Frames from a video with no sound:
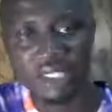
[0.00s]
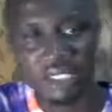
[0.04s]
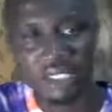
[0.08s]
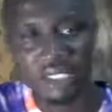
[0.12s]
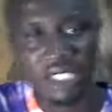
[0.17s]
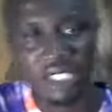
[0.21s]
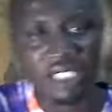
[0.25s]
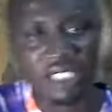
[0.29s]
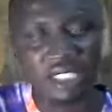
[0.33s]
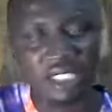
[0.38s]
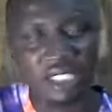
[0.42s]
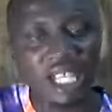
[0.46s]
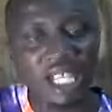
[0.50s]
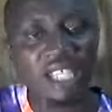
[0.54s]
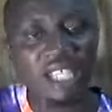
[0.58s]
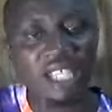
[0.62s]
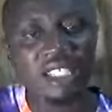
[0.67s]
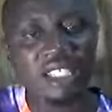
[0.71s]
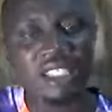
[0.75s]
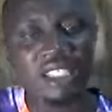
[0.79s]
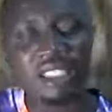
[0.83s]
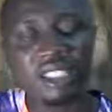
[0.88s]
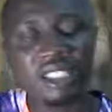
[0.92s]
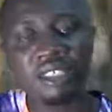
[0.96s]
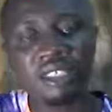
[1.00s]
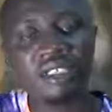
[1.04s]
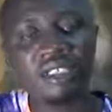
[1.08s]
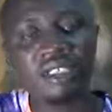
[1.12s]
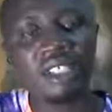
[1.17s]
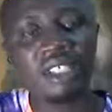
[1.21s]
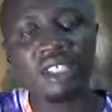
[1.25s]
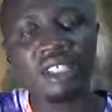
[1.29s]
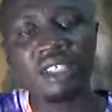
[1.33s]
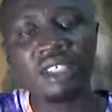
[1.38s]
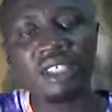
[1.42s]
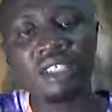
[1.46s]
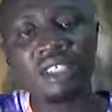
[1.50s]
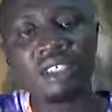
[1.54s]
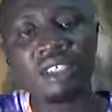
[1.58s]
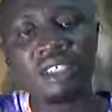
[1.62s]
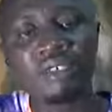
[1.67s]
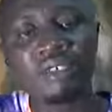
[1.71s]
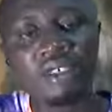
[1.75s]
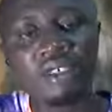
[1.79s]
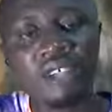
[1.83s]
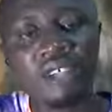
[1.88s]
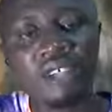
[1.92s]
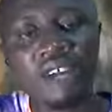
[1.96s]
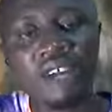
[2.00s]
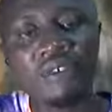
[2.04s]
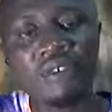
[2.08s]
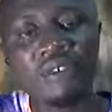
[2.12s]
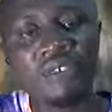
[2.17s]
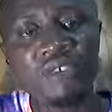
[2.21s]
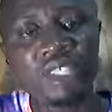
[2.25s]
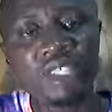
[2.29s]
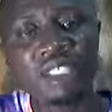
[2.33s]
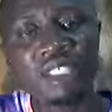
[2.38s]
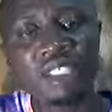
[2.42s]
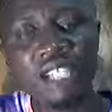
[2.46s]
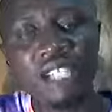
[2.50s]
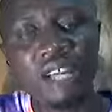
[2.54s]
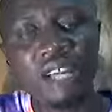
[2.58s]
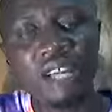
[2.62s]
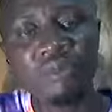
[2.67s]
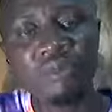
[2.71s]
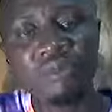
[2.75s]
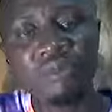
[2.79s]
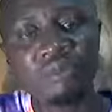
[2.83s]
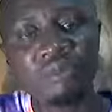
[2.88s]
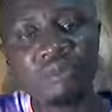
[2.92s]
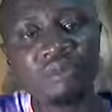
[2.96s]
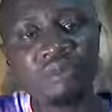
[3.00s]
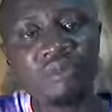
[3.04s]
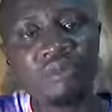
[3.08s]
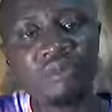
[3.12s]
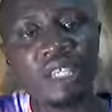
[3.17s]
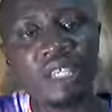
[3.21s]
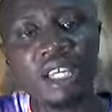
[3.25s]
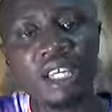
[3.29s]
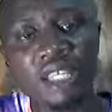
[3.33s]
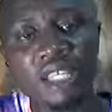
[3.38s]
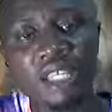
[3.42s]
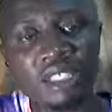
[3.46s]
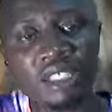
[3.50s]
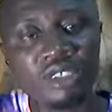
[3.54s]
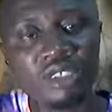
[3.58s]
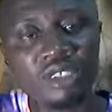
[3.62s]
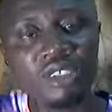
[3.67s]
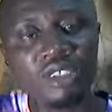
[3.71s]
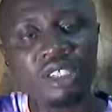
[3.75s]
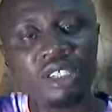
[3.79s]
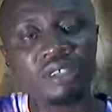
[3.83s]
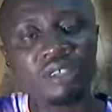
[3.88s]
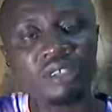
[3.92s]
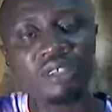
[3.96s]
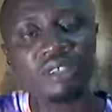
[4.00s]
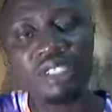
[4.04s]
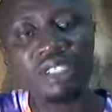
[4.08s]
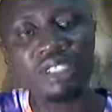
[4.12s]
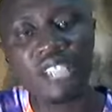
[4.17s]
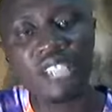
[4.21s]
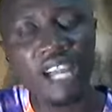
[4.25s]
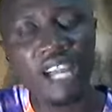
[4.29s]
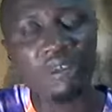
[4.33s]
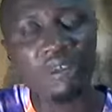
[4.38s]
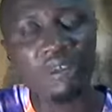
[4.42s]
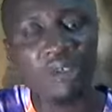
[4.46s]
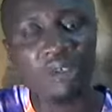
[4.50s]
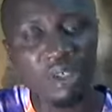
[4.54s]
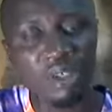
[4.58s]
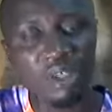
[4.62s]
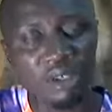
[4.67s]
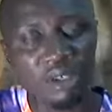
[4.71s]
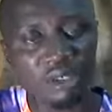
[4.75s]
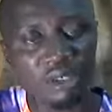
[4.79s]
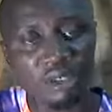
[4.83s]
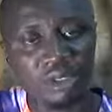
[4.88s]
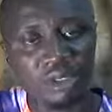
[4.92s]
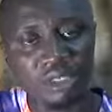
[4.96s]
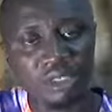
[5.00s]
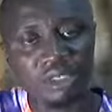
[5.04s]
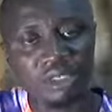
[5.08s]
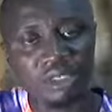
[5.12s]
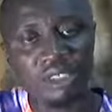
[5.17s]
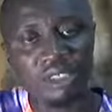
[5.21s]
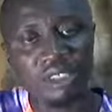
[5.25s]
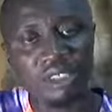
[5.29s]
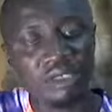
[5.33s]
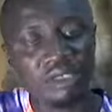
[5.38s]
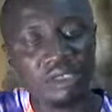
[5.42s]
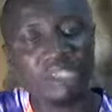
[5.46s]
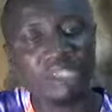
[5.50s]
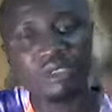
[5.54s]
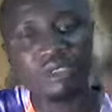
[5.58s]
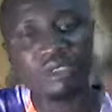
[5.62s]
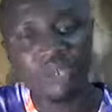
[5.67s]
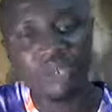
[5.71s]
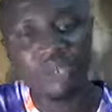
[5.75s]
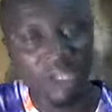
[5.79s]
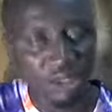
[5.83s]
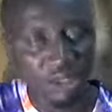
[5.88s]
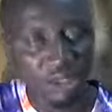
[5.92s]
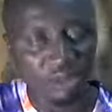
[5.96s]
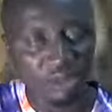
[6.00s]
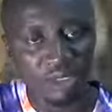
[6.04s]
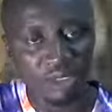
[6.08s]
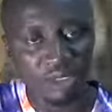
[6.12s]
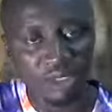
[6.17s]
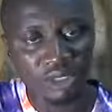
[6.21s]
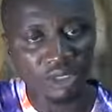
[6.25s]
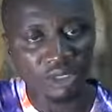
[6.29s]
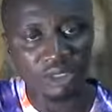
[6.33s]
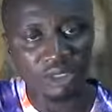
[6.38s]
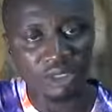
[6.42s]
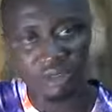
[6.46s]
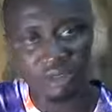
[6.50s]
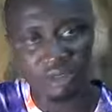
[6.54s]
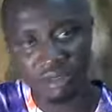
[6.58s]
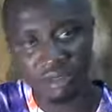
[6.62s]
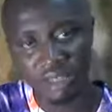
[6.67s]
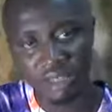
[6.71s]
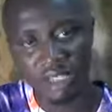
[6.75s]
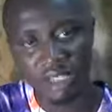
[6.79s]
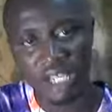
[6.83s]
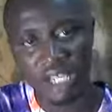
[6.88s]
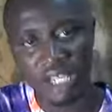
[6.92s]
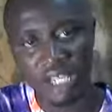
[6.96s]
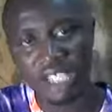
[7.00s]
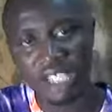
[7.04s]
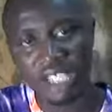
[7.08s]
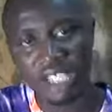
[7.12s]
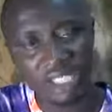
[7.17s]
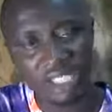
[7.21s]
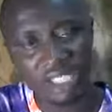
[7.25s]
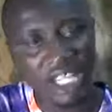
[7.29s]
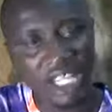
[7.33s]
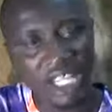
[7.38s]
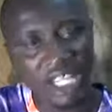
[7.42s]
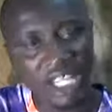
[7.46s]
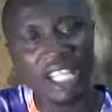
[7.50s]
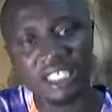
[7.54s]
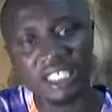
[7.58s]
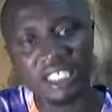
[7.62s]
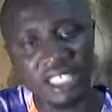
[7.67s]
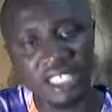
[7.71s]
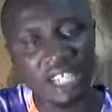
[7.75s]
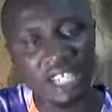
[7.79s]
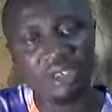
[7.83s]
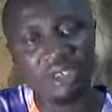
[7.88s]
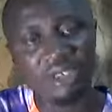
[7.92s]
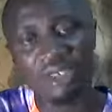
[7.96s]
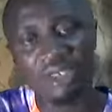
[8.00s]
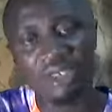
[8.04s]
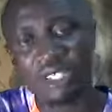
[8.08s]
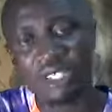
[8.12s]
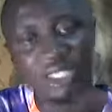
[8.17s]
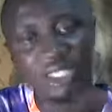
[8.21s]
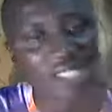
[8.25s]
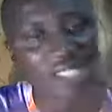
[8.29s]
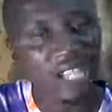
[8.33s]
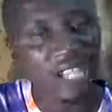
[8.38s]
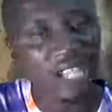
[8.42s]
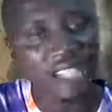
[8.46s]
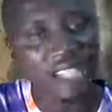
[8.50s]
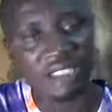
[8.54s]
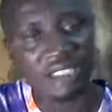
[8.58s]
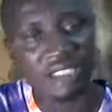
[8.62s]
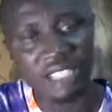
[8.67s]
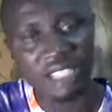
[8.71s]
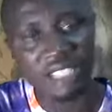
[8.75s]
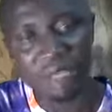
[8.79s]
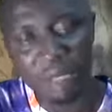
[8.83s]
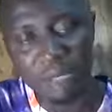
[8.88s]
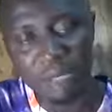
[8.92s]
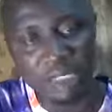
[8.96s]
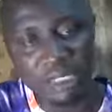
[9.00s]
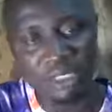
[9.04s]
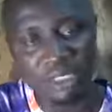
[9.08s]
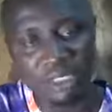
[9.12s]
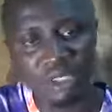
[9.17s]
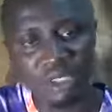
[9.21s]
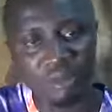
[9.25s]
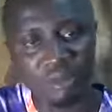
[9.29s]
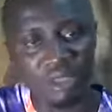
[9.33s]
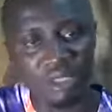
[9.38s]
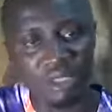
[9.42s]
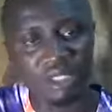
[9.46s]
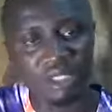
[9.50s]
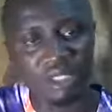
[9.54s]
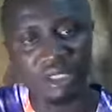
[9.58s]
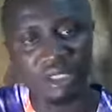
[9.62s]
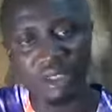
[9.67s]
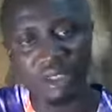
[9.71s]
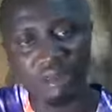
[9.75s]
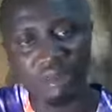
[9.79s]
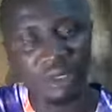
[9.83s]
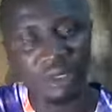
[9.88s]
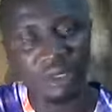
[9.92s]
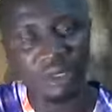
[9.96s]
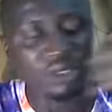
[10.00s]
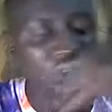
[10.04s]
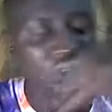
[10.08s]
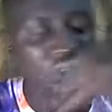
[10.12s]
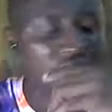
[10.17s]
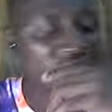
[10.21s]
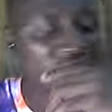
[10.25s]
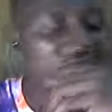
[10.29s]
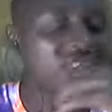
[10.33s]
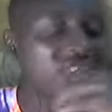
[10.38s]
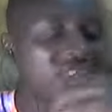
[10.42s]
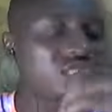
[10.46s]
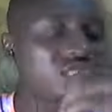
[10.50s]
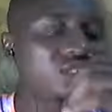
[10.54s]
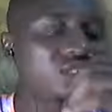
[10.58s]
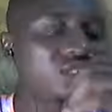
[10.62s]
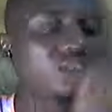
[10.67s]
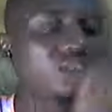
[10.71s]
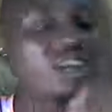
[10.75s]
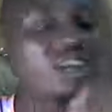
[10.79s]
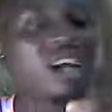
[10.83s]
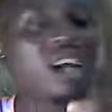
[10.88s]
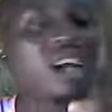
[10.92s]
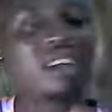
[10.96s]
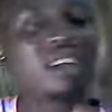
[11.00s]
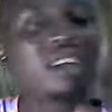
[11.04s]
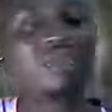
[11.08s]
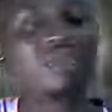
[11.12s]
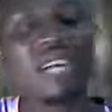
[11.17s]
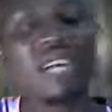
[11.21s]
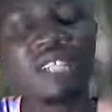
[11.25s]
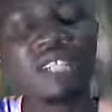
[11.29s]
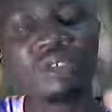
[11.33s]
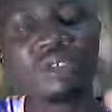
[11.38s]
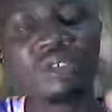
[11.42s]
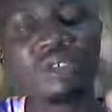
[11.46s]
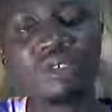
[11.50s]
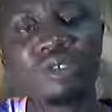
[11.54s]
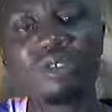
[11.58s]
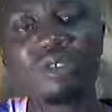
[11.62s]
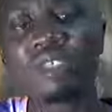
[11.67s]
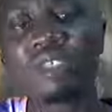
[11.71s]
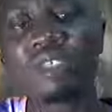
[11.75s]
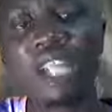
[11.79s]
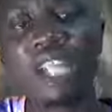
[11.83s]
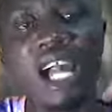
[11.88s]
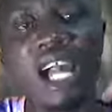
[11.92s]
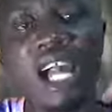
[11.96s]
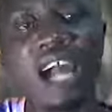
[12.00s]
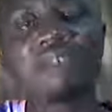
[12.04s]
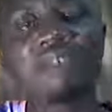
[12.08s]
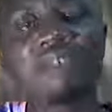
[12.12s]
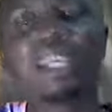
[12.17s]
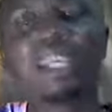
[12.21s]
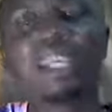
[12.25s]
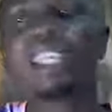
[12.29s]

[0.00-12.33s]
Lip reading: that start leaking, if you don't fix them, they also increase fuel consumption. Additional air start going in and you start messing up the combustion. So I advise you do that. I've done a